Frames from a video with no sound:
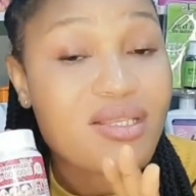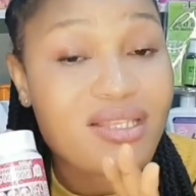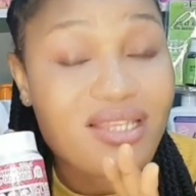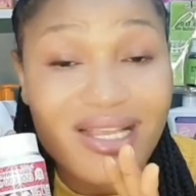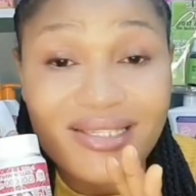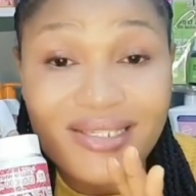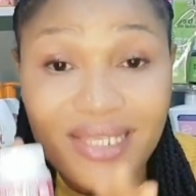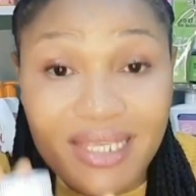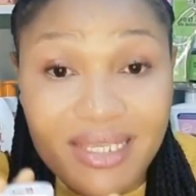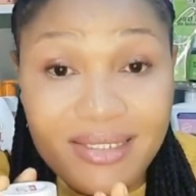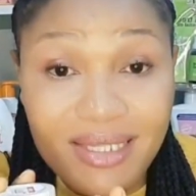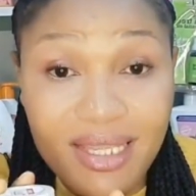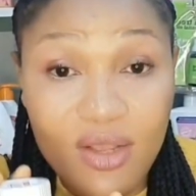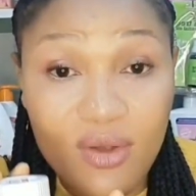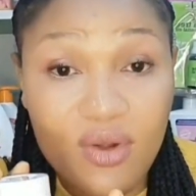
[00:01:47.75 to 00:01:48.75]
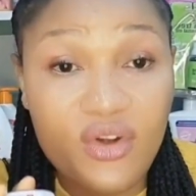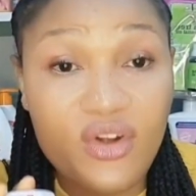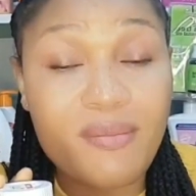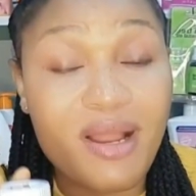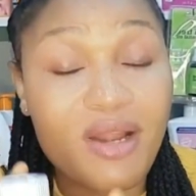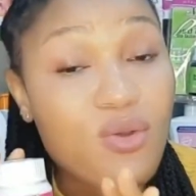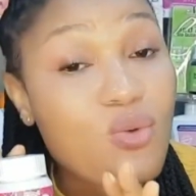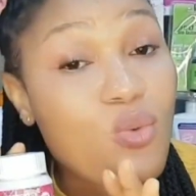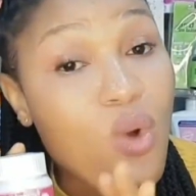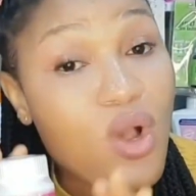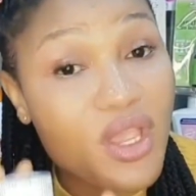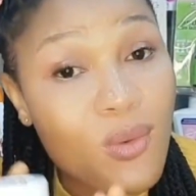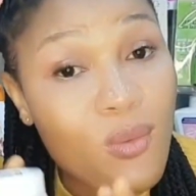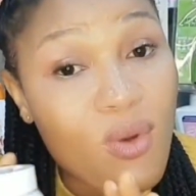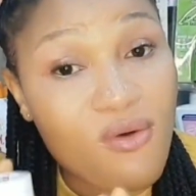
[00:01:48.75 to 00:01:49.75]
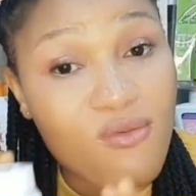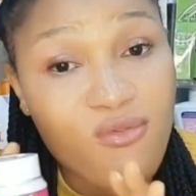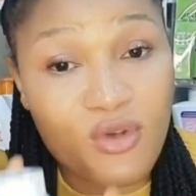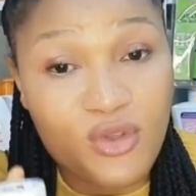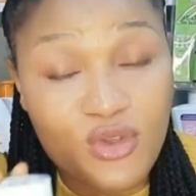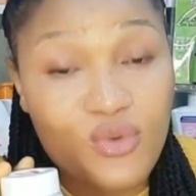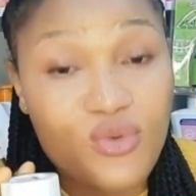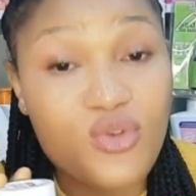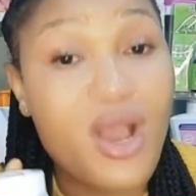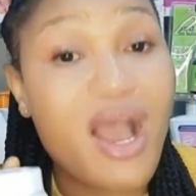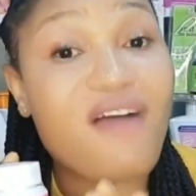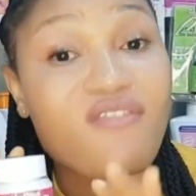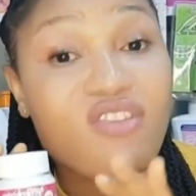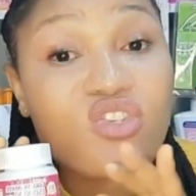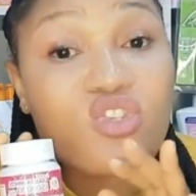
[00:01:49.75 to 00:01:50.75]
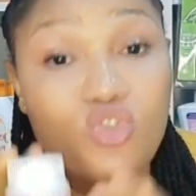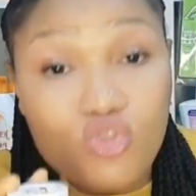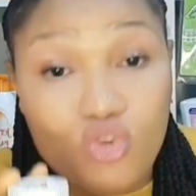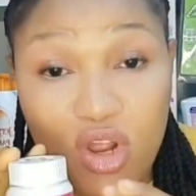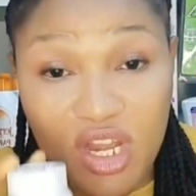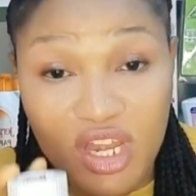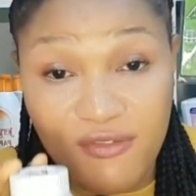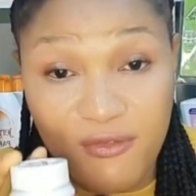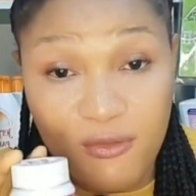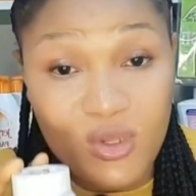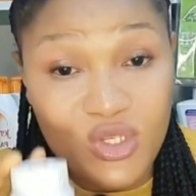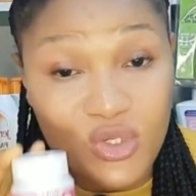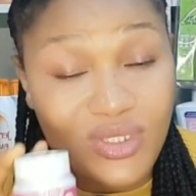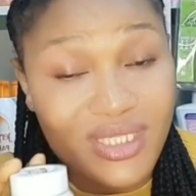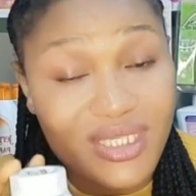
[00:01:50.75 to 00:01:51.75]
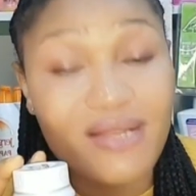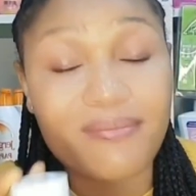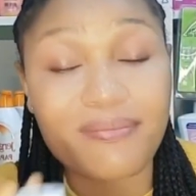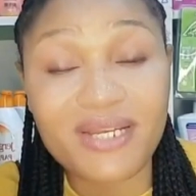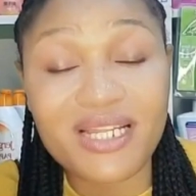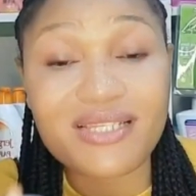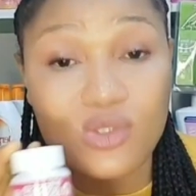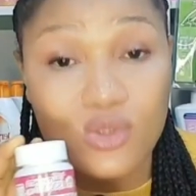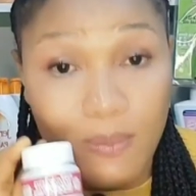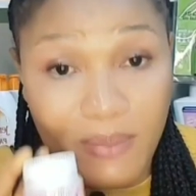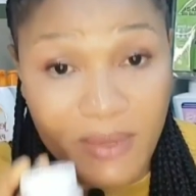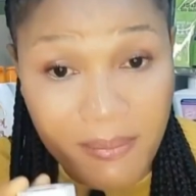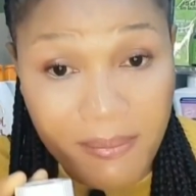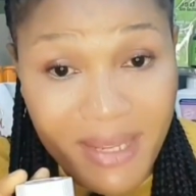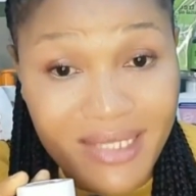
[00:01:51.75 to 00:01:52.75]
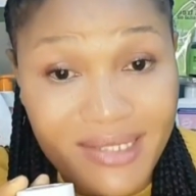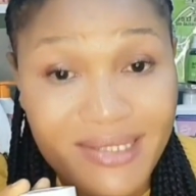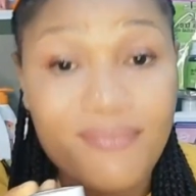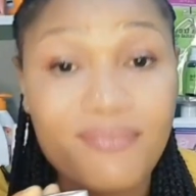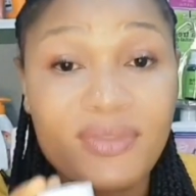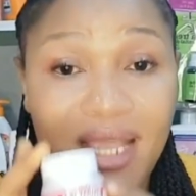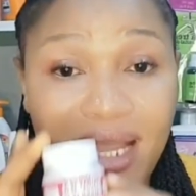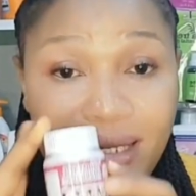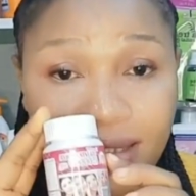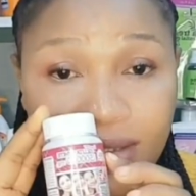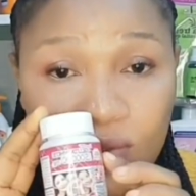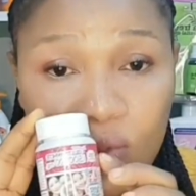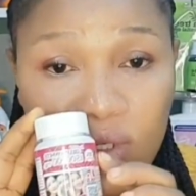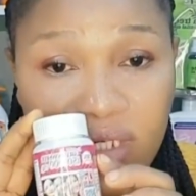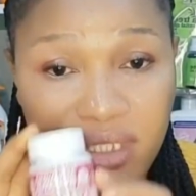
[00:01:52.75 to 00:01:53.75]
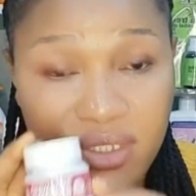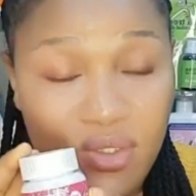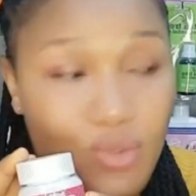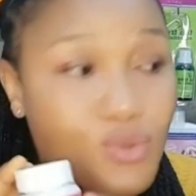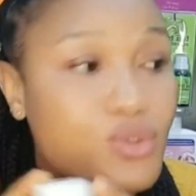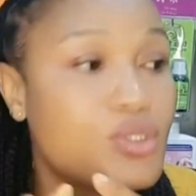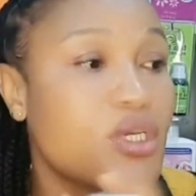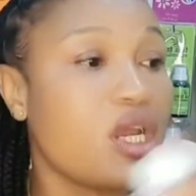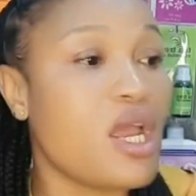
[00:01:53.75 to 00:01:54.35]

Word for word: that skins that your cream are not working well for you you have been struggling with your skin please supplement and this one is good